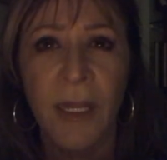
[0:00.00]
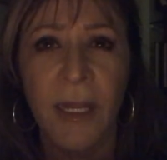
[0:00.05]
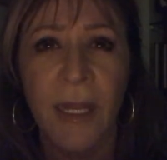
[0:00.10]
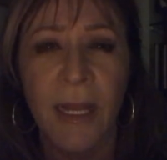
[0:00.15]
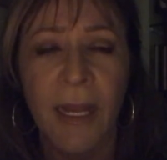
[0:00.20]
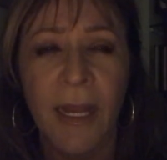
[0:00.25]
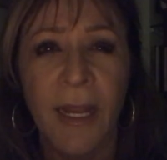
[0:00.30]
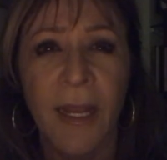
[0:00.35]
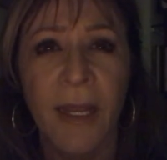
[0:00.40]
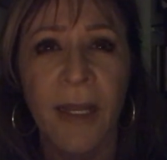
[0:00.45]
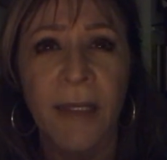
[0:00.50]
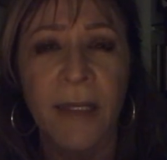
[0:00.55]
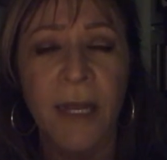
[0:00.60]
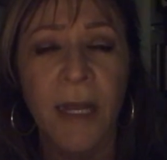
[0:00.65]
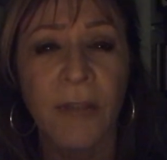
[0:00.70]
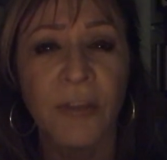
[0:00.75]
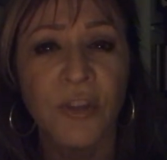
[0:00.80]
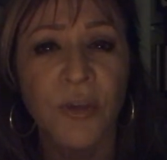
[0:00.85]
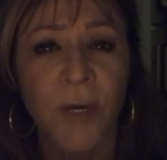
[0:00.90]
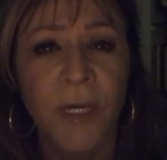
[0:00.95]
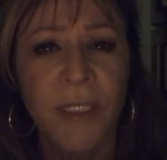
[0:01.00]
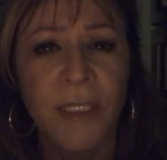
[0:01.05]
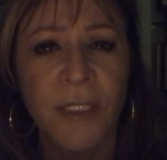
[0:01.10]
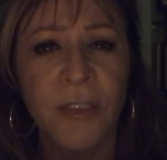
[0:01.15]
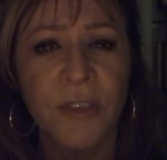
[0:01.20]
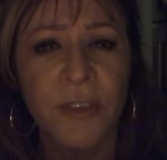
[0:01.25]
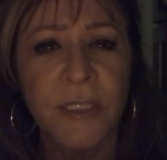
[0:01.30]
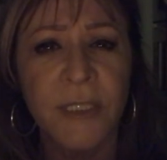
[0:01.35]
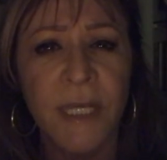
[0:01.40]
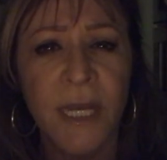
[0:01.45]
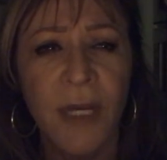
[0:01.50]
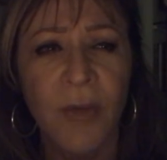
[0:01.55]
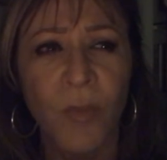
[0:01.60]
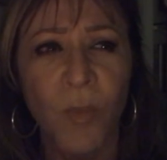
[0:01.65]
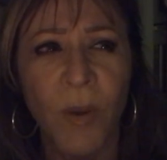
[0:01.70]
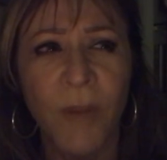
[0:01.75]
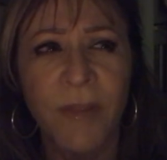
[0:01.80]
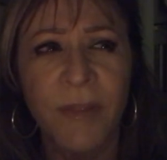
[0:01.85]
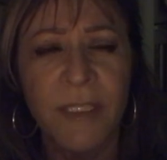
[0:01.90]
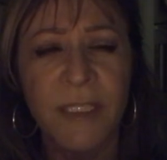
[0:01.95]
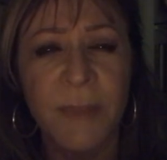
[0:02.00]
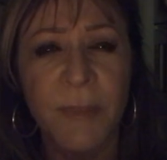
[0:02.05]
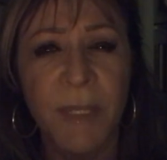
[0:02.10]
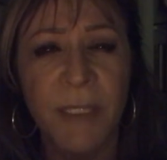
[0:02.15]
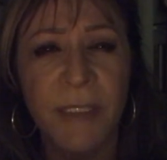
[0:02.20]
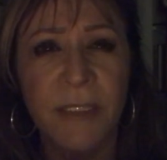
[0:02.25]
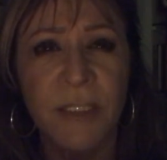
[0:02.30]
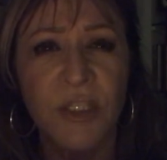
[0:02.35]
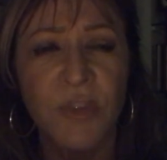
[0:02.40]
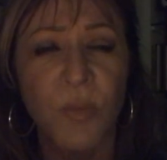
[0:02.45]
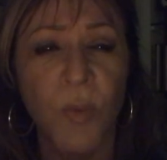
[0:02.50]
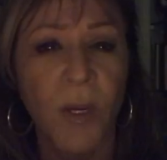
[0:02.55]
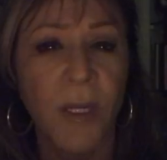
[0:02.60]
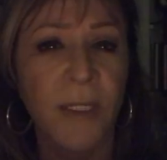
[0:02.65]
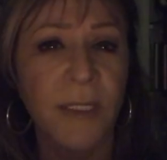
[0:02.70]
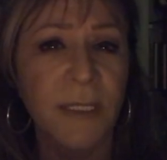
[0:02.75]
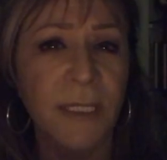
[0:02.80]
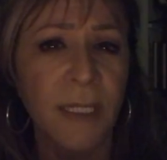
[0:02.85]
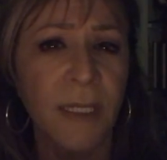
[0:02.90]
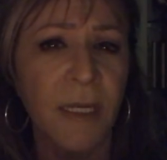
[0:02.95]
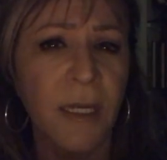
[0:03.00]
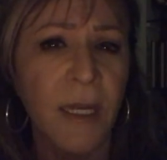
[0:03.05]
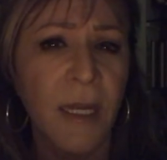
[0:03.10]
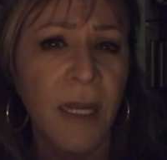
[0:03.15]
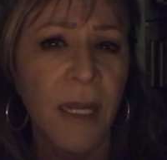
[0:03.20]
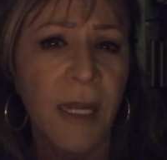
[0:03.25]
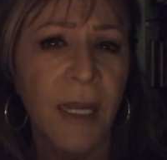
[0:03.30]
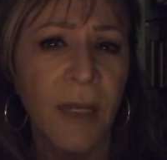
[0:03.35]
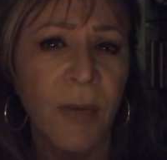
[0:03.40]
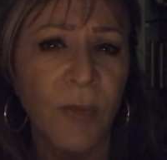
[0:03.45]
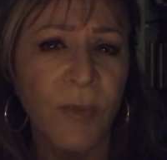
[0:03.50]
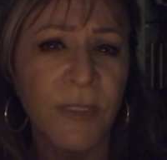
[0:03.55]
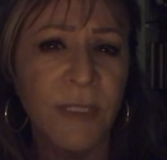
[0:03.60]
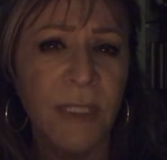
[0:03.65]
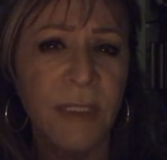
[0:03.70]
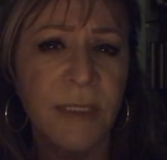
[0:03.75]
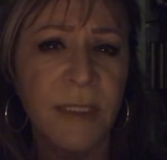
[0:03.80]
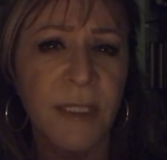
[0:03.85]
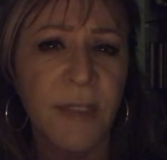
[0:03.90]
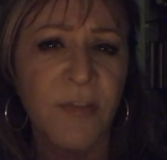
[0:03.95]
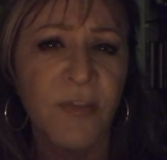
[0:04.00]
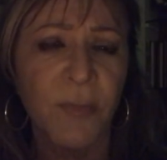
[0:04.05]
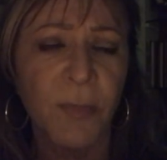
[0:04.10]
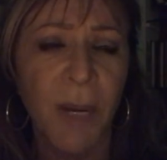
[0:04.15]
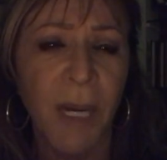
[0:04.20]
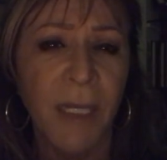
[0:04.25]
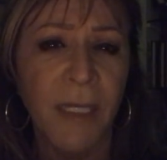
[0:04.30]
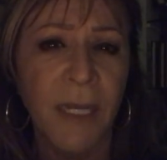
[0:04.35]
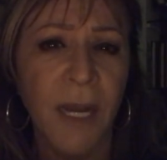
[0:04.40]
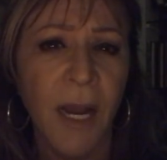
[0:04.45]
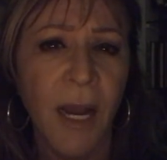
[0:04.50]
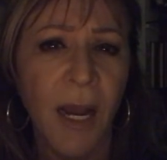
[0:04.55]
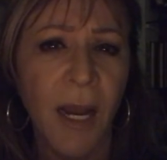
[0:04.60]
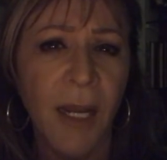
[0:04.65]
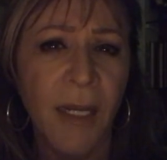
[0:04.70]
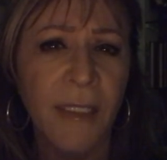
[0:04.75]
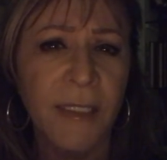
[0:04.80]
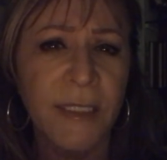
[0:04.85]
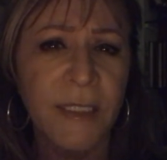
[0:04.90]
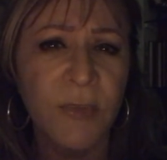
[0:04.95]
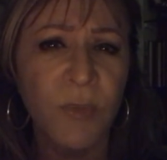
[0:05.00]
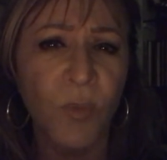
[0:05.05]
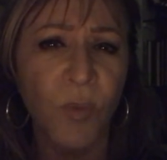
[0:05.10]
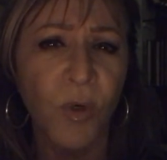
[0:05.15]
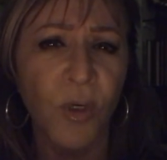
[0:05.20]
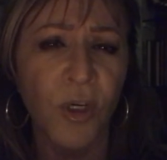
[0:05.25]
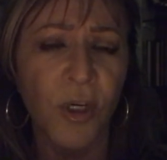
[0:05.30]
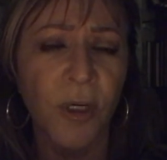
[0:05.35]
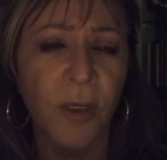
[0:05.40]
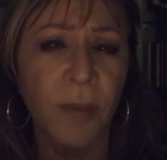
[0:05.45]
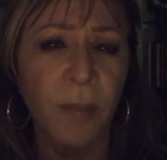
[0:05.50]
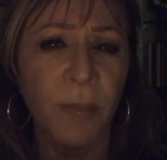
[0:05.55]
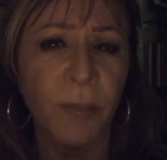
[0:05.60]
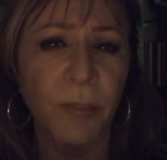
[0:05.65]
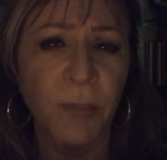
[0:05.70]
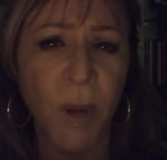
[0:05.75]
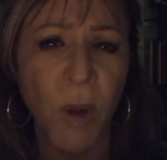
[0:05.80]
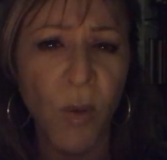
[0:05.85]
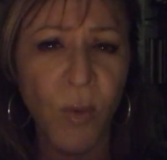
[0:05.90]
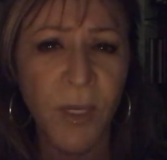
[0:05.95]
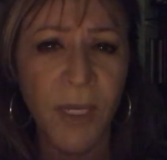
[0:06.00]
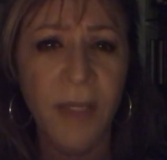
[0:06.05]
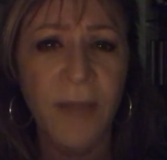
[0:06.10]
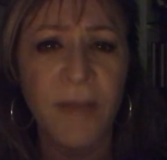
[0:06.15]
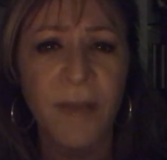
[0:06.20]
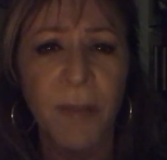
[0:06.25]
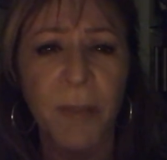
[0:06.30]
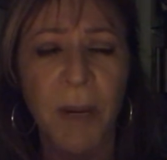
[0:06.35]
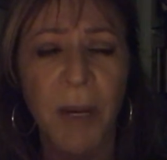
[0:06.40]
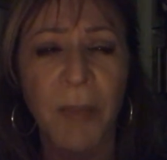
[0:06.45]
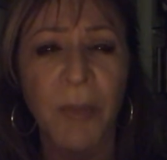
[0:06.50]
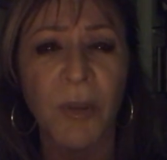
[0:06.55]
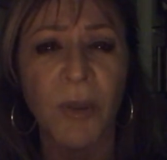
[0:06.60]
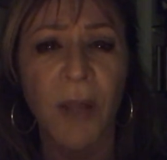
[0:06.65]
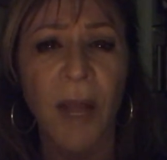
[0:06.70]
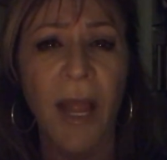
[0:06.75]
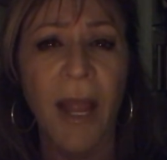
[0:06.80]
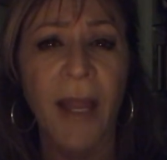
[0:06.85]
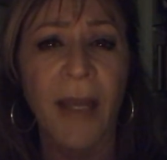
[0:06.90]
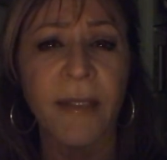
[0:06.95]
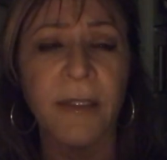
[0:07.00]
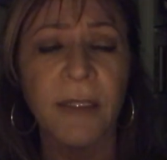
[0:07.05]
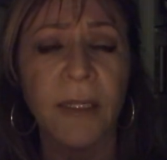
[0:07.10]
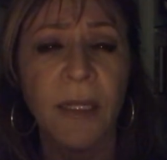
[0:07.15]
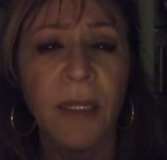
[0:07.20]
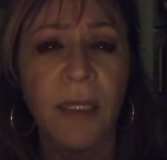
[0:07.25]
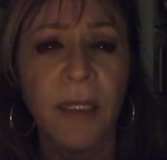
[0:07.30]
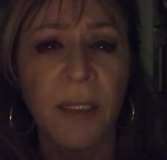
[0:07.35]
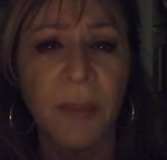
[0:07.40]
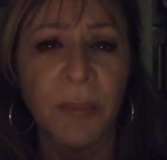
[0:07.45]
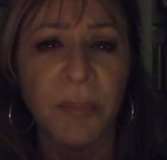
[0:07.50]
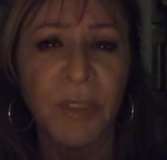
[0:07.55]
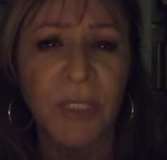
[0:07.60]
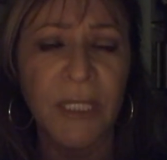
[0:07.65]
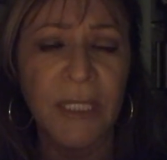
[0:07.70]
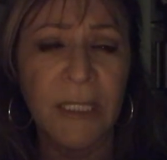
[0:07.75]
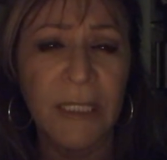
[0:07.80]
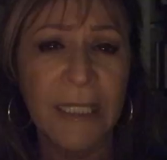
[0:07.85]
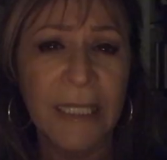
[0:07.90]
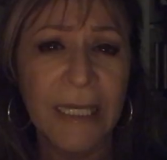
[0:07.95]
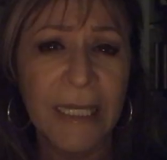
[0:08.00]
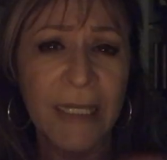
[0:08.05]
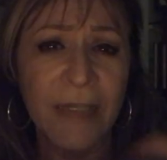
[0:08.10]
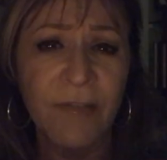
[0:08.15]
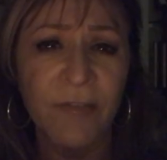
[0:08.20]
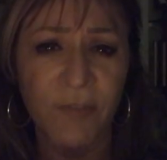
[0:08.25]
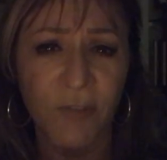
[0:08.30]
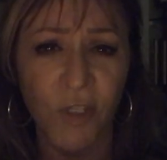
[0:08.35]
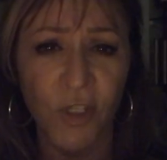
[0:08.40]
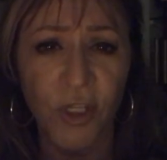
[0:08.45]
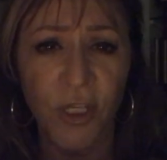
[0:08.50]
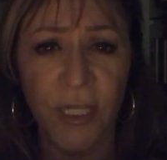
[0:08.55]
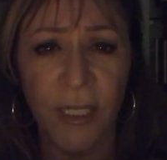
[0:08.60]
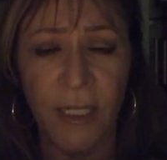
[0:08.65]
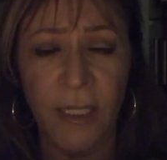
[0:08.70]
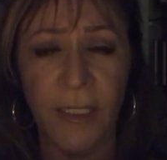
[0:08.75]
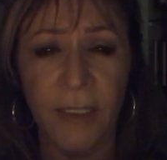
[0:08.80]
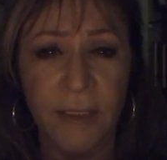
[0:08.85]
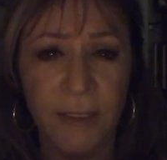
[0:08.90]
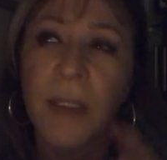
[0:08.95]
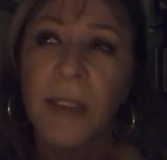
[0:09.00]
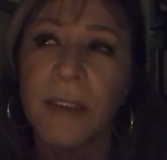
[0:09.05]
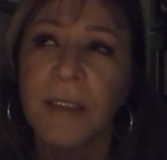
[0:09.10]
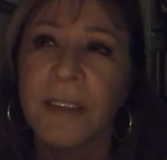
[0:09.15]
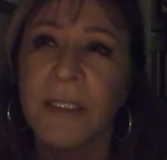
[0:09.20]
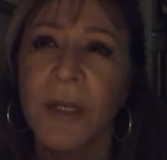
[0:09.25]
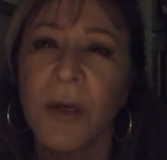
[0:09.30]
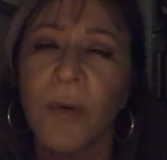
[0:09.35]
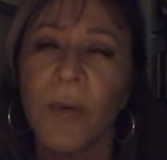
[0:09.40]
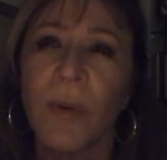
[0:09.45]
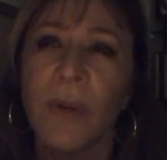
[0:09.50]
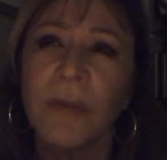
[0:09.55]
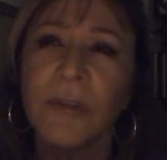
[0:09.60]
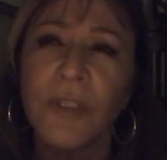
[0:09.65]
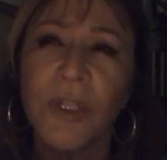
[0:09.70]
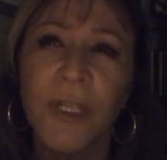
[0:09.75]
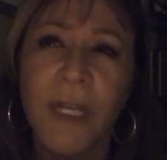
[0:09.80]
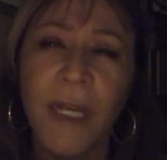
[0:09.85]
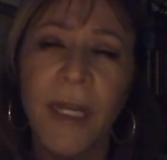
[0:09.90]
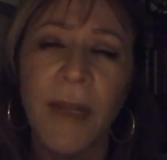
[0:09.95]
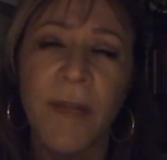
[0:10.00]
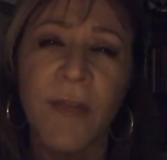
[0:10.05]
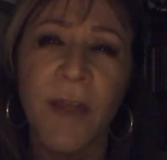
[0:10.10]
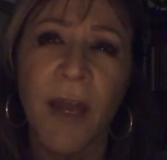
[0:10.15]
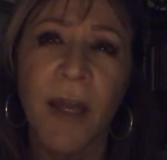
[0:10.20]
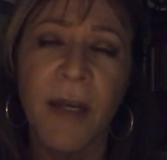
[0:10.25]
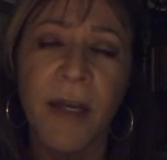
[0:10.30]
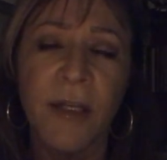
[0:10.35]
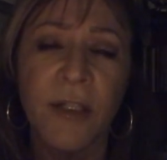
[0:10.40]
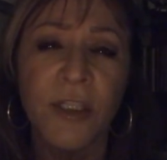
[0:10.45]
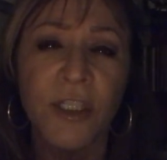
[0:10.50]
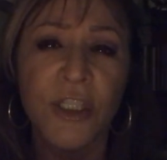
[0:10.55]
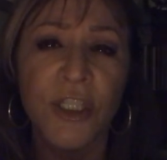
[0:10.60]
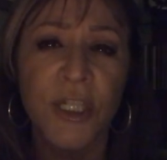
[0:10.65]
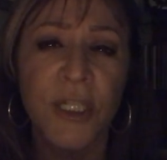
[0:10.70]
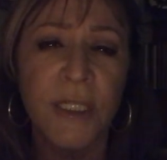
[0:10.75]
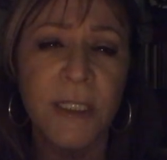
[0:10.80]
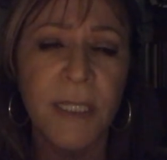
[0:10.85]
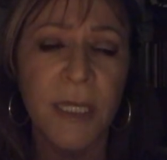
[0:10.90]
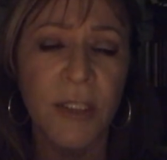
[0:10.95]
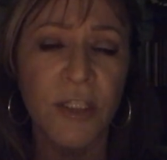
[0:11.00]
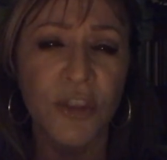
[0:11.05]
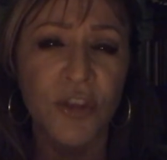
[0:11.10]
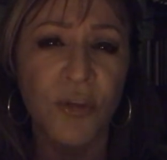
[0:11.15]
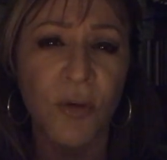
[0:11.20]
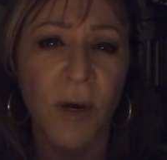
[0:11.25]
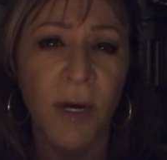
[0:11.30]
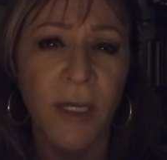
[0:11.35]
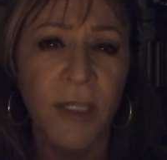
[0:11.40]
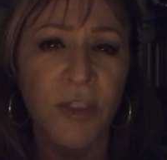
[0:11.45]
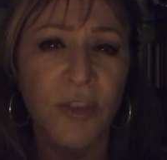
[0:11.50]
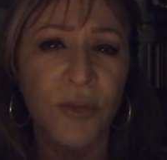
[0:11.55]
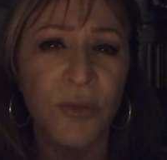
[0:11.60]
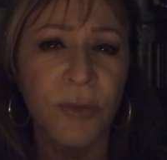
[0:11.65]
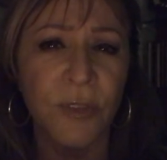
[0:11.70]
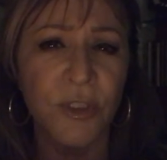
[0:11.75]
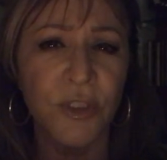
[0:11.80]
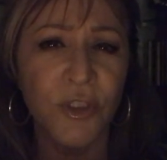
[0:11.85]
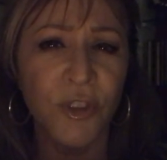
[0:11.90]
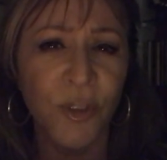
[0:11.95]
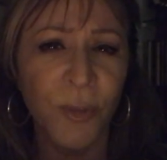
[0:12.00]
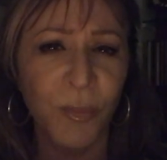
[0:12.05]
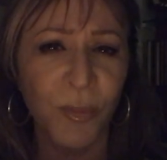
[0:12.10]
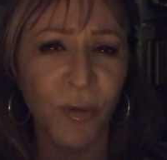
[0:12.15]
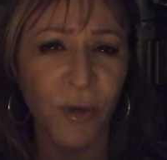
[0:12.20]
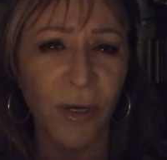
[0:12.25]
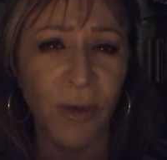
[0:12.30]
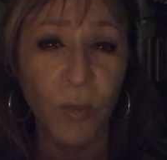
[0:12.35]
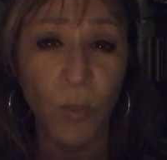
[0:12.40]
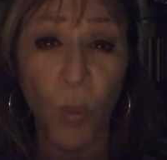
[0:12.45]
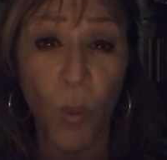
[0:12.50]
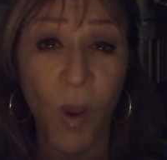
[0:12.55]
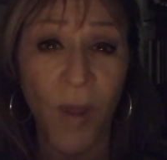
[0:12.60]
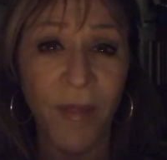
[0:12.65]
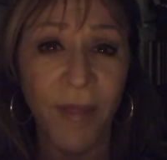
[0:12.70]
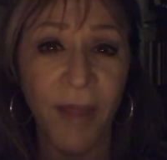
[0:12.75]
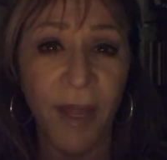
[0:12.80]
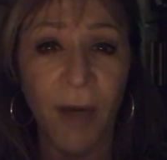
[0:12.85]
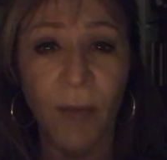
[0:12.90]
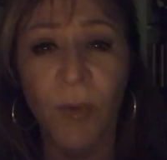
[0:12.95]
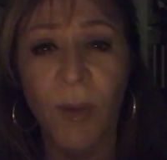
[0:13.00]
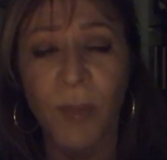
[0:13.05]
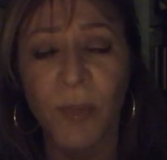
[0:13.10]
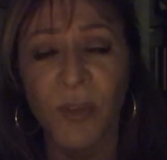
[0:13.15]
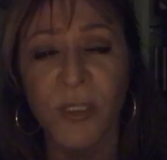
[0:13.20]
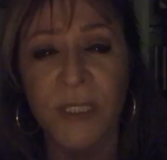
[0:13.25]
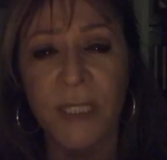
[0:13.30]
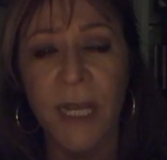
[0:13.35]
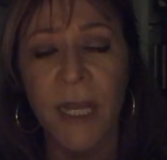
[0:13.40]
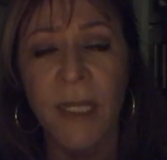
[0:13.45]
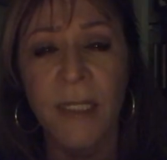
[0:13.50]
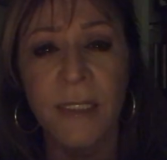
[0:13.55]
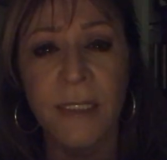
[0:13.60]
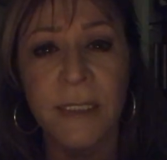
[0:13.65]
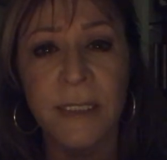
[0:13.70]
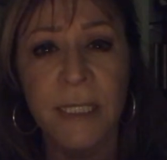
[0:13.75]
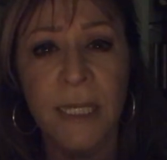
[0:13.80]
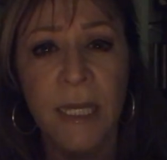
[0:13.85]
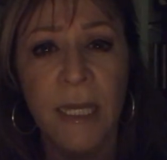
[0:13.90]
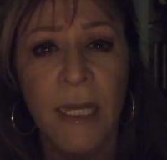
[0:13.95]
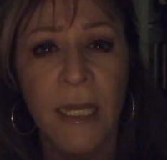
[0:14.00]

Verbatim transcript: and trying to understand what this message was and it was as if my guides were poking the bubble and completely inverting it. So, looking at that energies and trying to interpret what that represents,